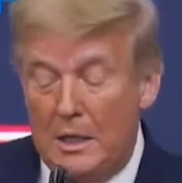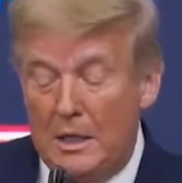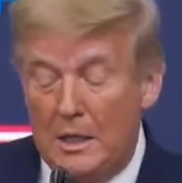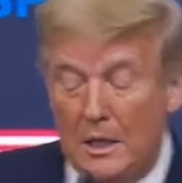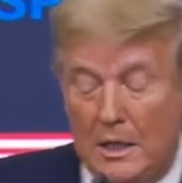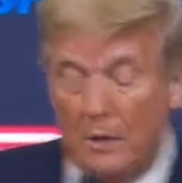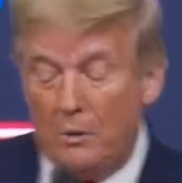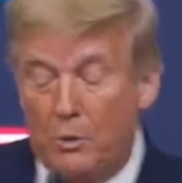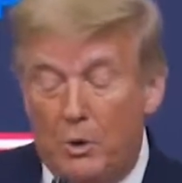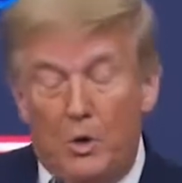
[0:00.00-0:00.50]

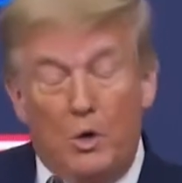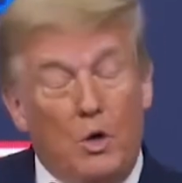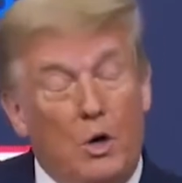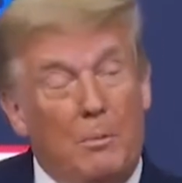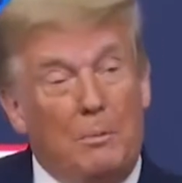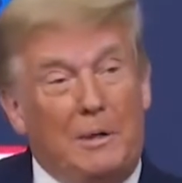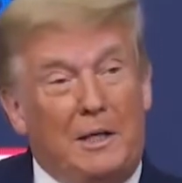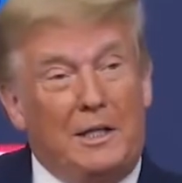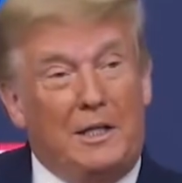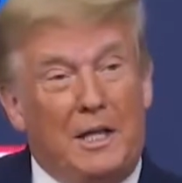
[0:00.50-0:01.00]
It would
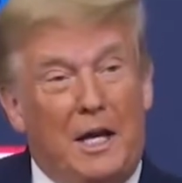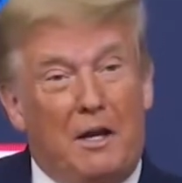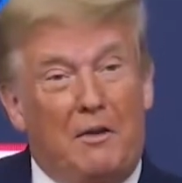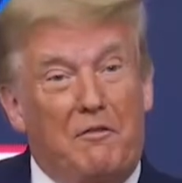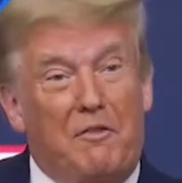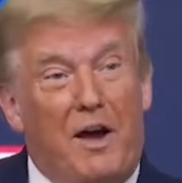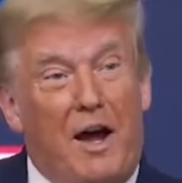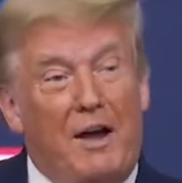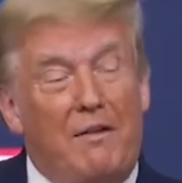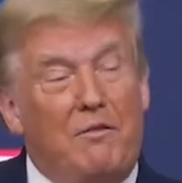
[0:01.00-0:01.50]
normally take
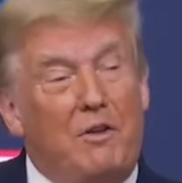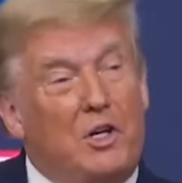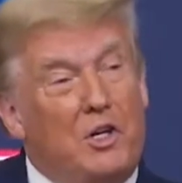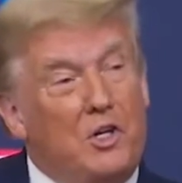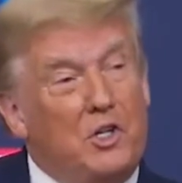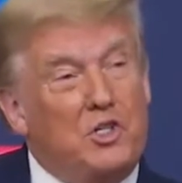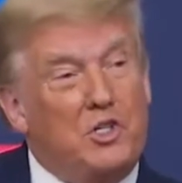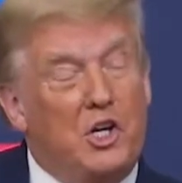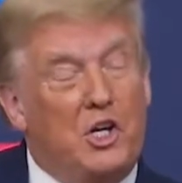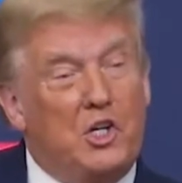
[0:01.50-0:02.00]
five
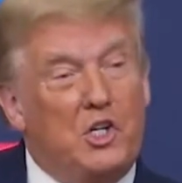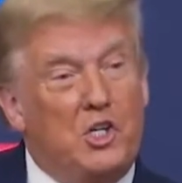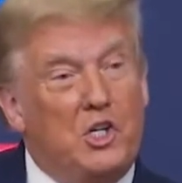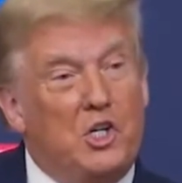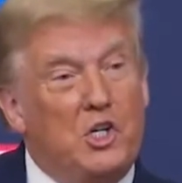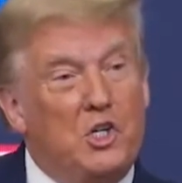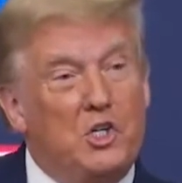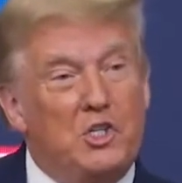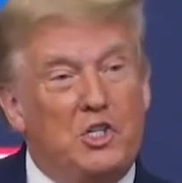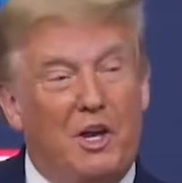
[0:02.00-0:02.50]
years, six
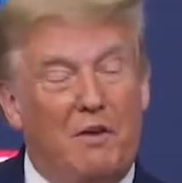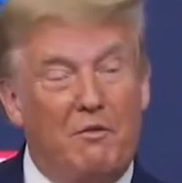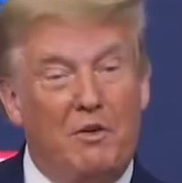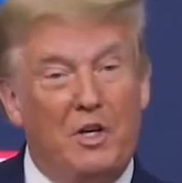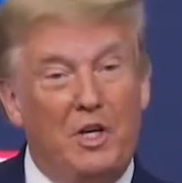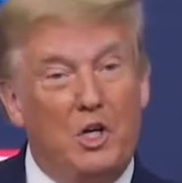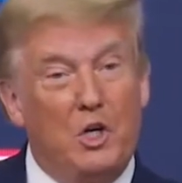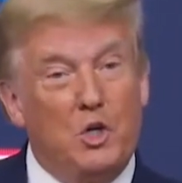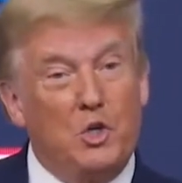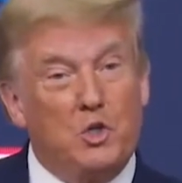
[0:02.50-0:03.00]
years,
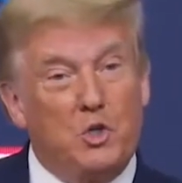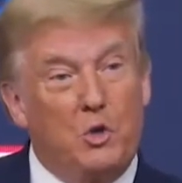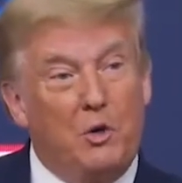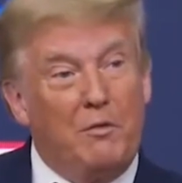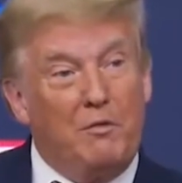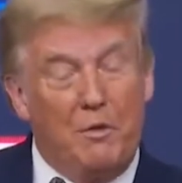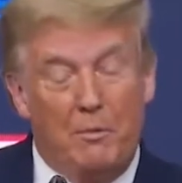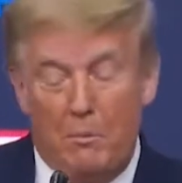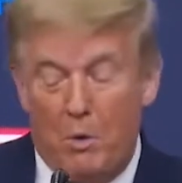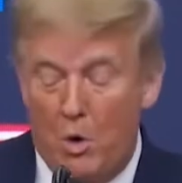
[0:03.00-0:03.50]
seven years, or
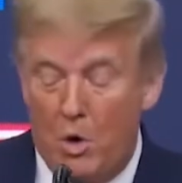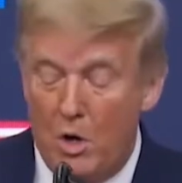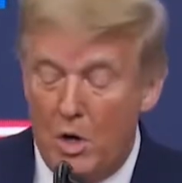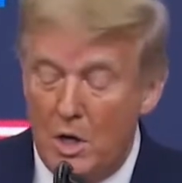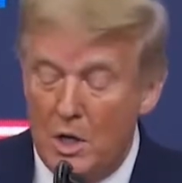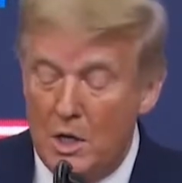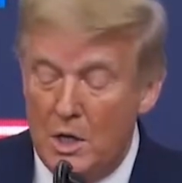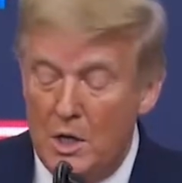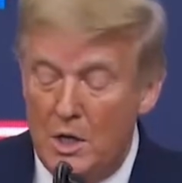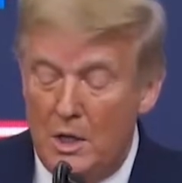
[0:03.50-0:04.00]
even
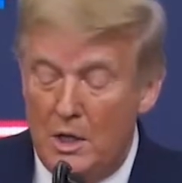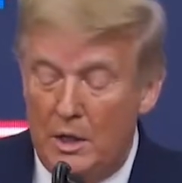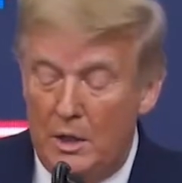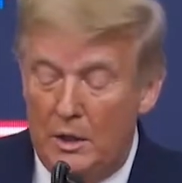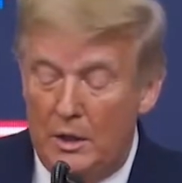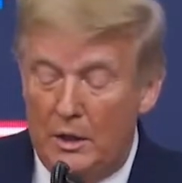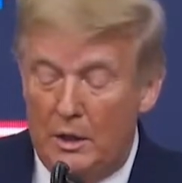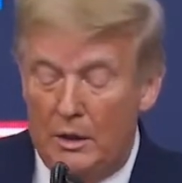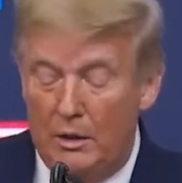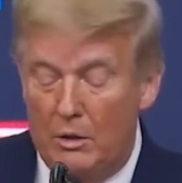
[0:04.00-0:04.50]
more.
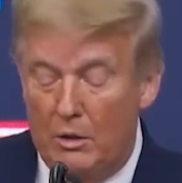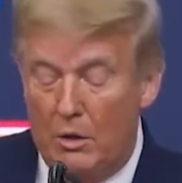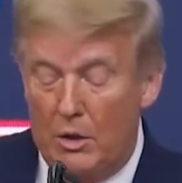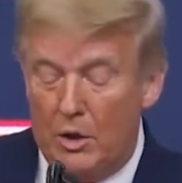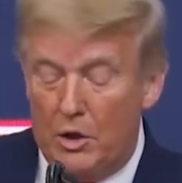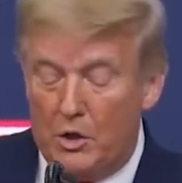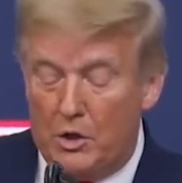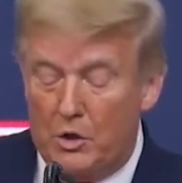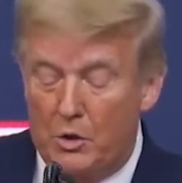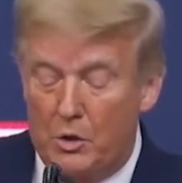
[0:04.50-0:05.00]
In
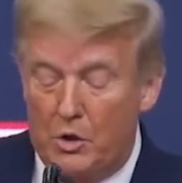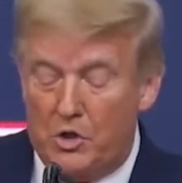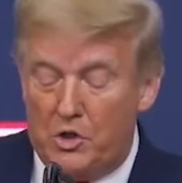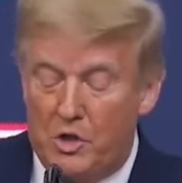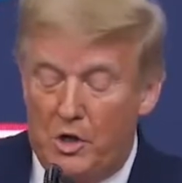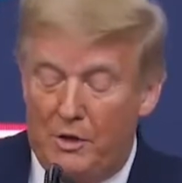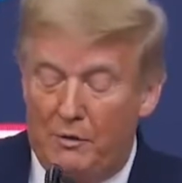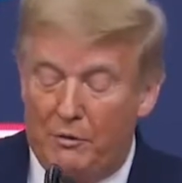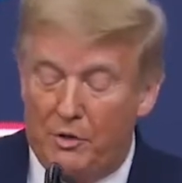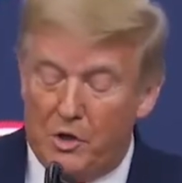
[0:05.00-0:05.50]
order to
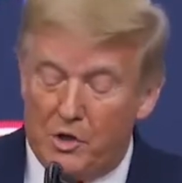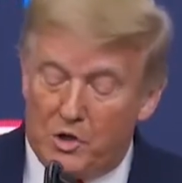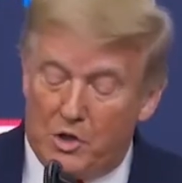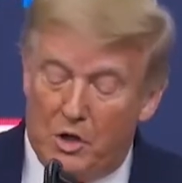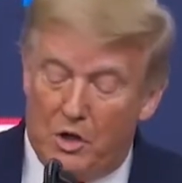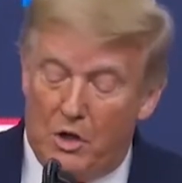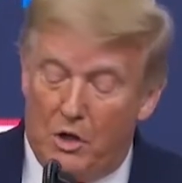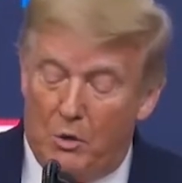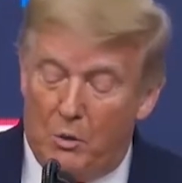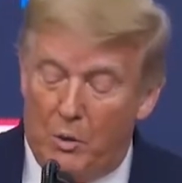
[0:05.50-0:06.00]
achieve this
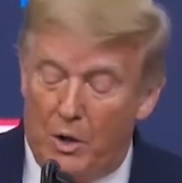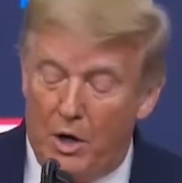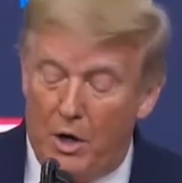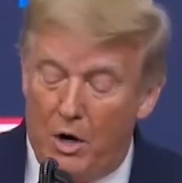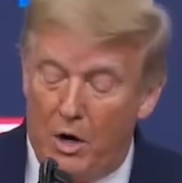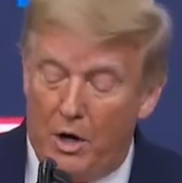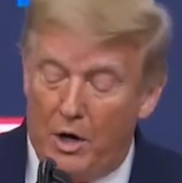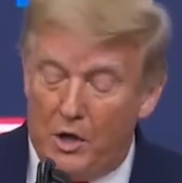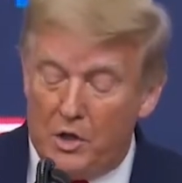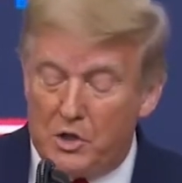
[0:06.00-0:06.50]
goal, we
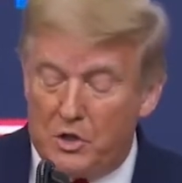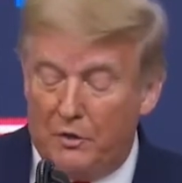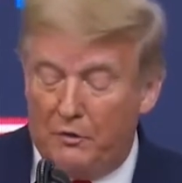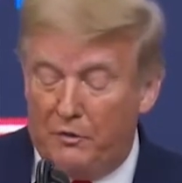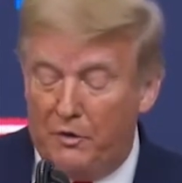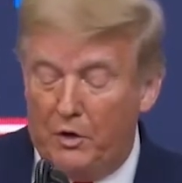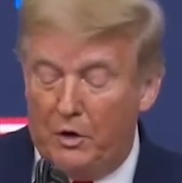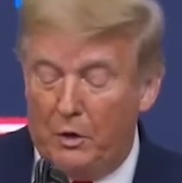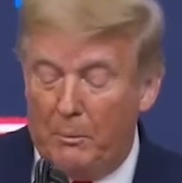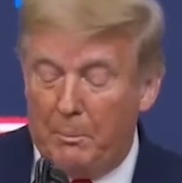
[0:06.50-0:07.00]
harnessed the
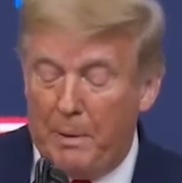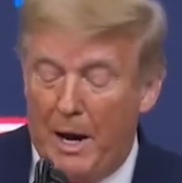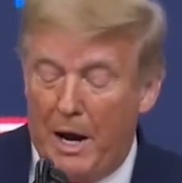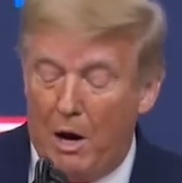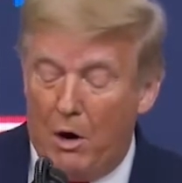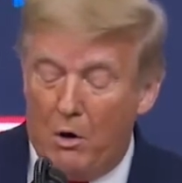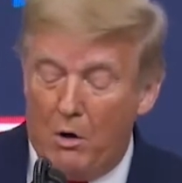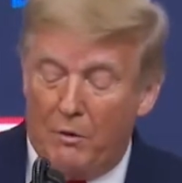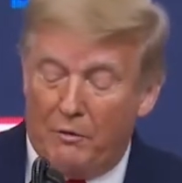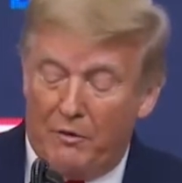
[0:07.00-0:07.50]
full
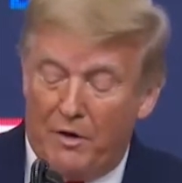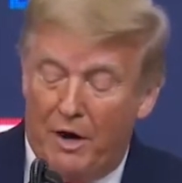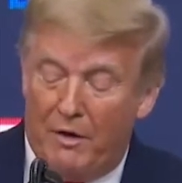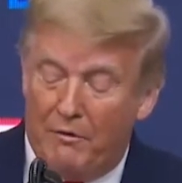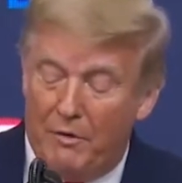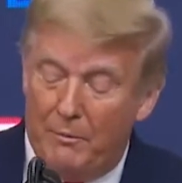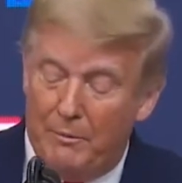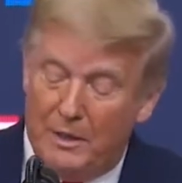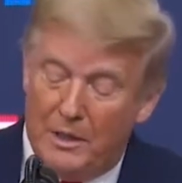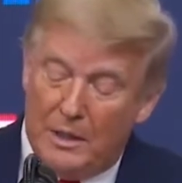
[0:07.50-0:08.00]
power of
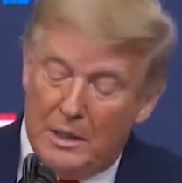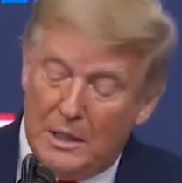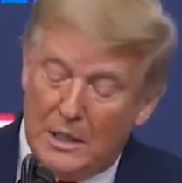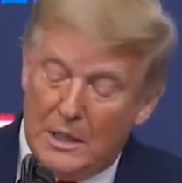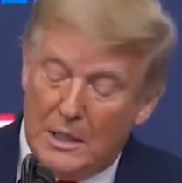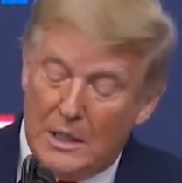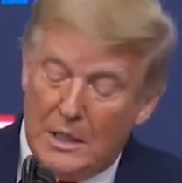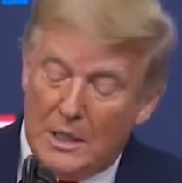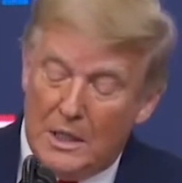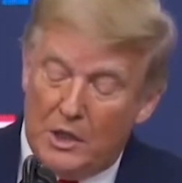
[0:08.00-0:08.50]
government,
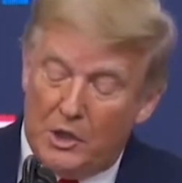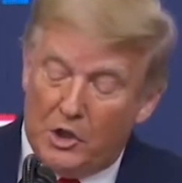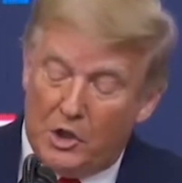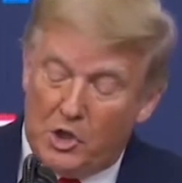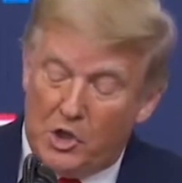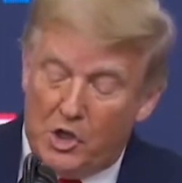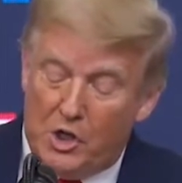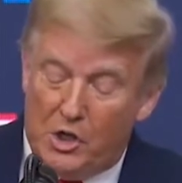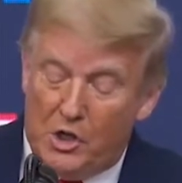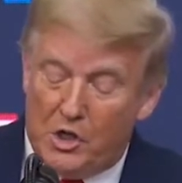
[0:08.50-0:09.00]
the
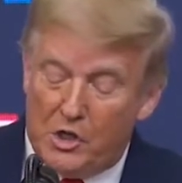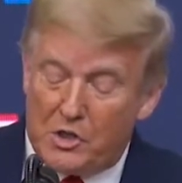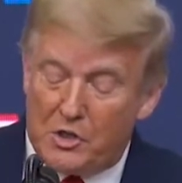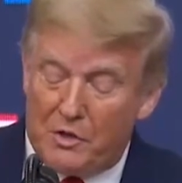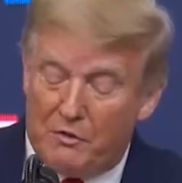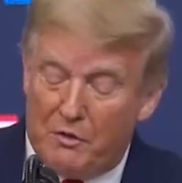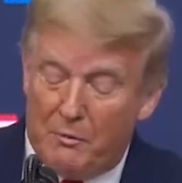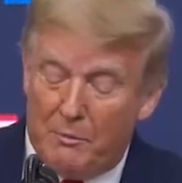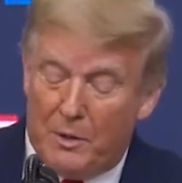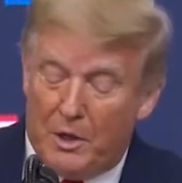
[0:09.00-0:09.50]
genius
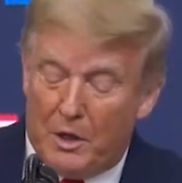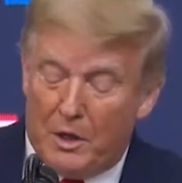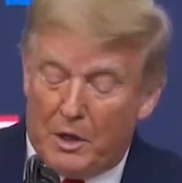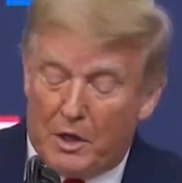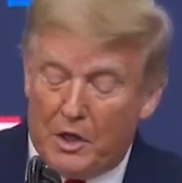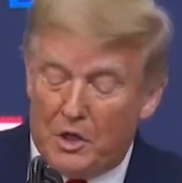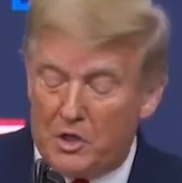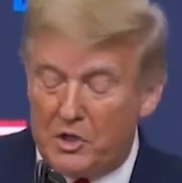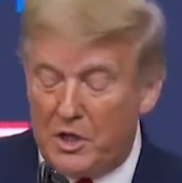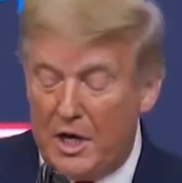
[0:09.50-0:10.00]
of
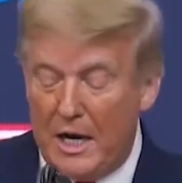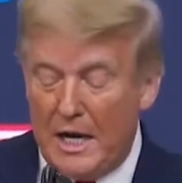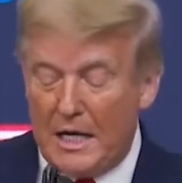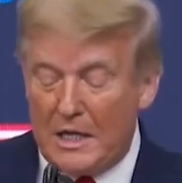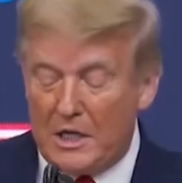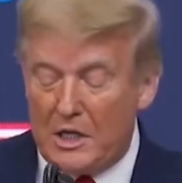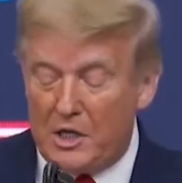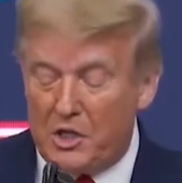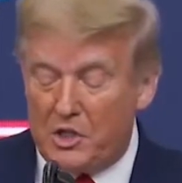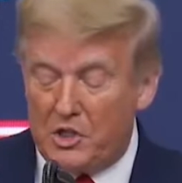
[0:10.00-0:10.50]
American
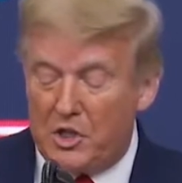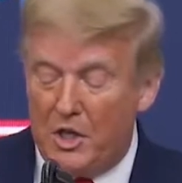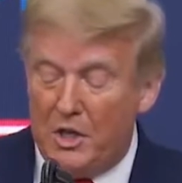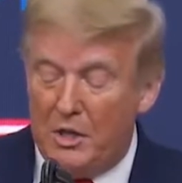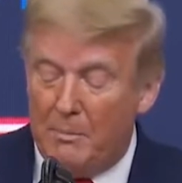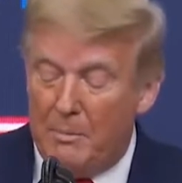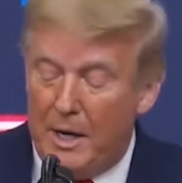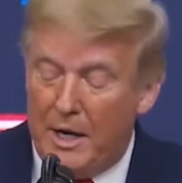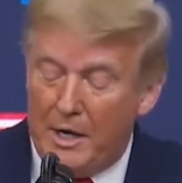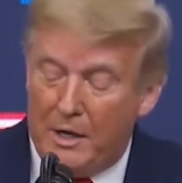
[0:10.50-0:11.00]
scientists, and
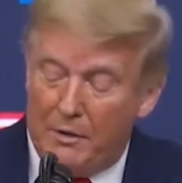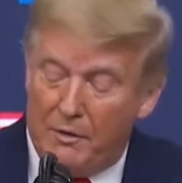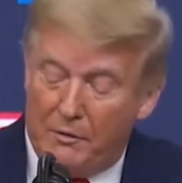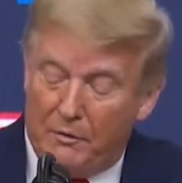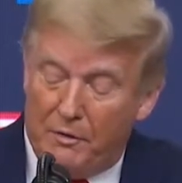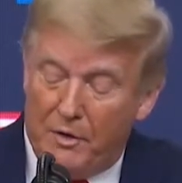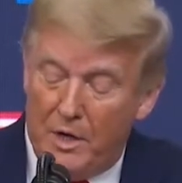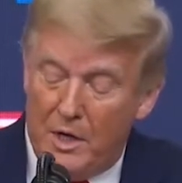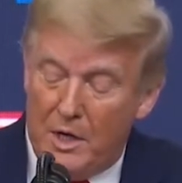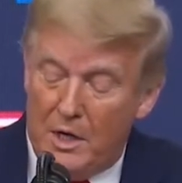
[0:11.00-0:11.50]
the might of